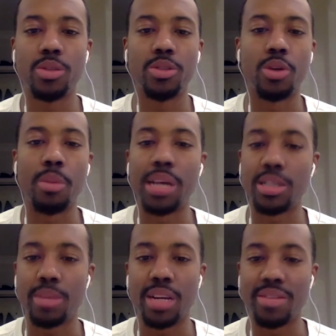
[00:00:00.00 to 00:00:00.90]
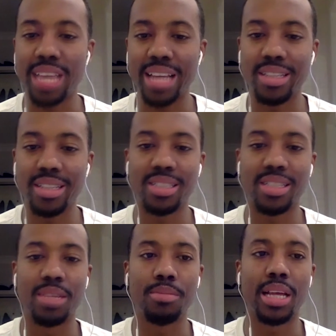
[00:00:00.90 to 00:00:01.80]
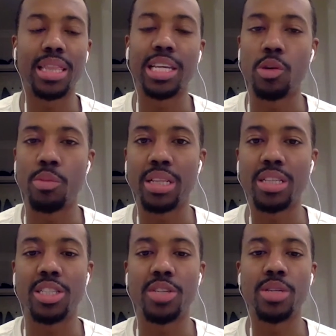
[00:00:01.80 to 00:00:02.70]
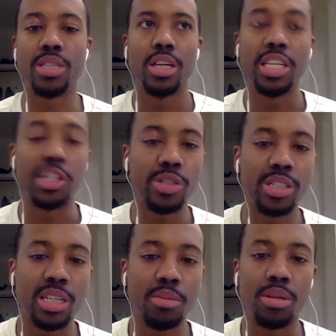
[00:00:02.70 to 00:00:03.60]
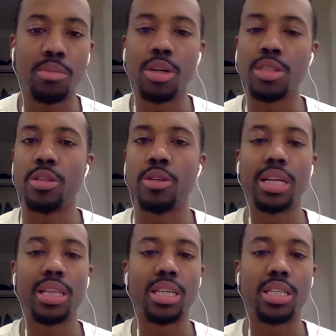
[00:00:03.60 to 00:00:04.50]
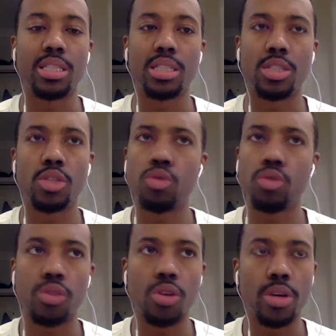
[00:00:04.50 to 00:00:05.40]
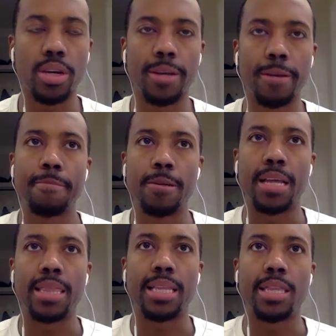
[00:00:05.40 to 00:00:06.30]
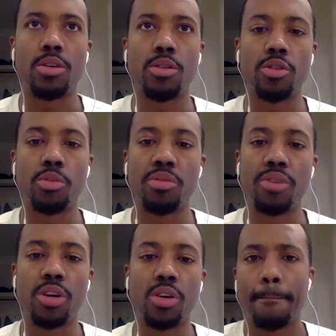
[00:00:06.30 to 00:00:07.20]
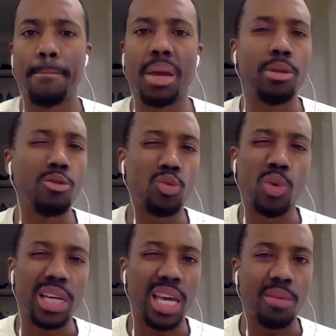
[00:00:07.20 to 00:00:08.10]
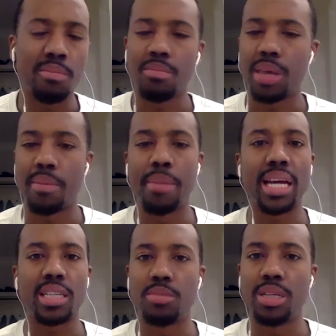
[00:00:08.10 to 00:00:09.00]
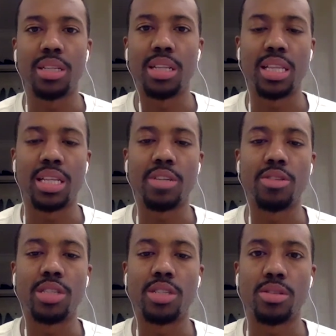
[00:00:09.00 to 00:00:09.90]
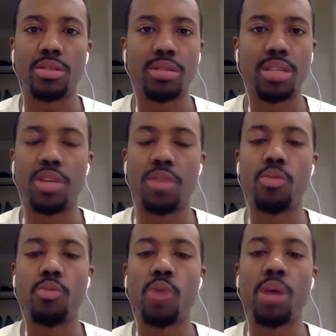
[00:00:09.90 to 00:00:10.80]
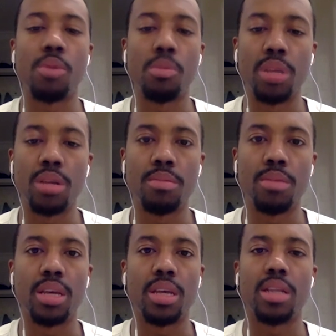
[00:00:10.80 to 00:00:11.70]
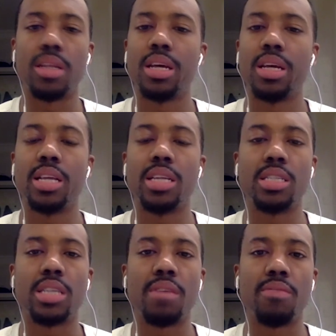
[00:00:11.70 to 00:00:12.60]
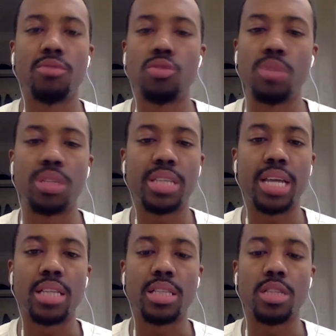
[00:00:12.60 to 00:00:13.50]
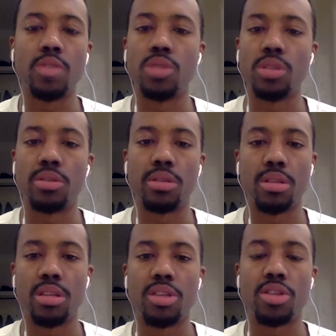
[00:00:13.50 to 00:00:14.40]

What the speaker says: a mastermind of tactics. I think he'll make the series interesting, but Barcelona, I think, is just too strong, and I think they'll prevail. Maybe lose one game max, but I think they're just in the right momentum, and they just have too much talent to lose in this